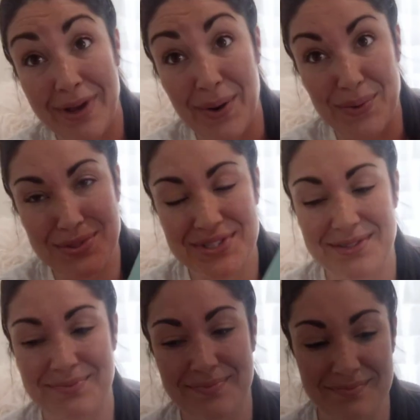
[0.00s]
mouse
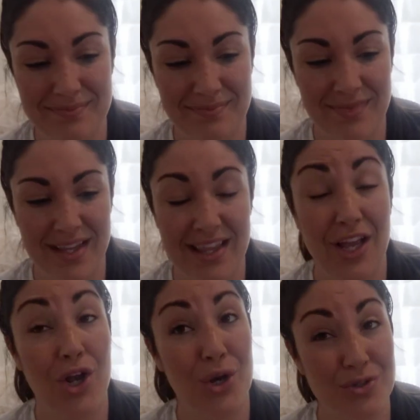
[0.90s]

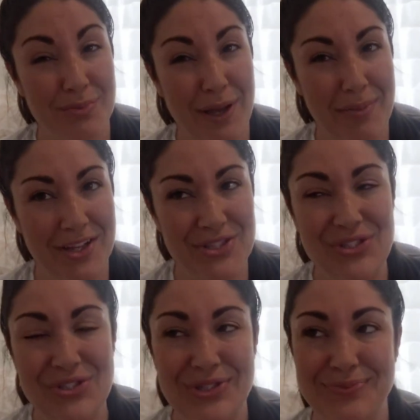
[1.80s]
that goes by
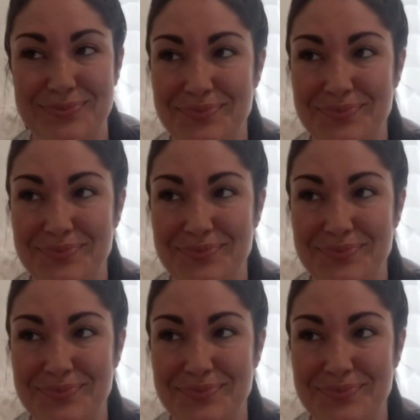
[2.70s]
Monster.